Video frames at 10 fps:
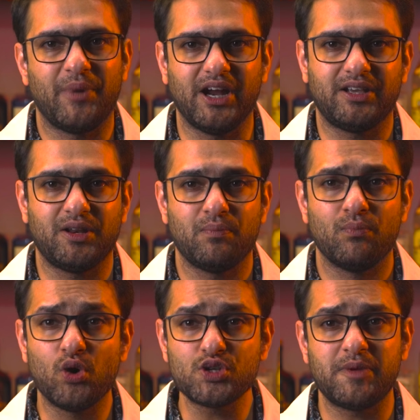But
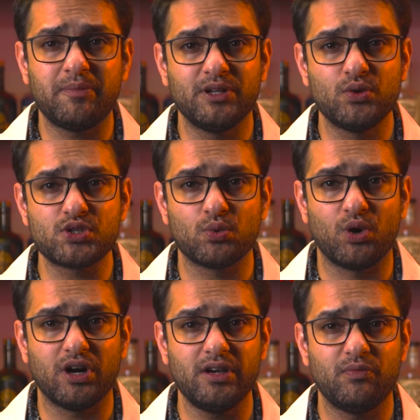most people use the
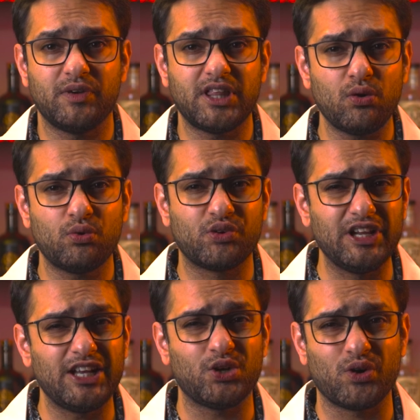word without
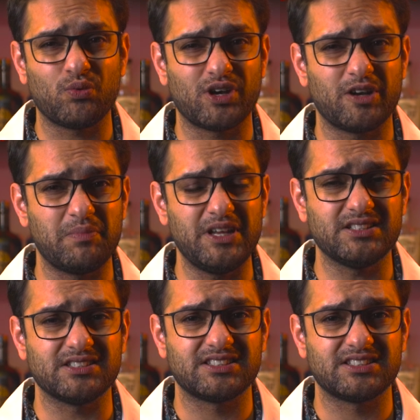really knowing what it means.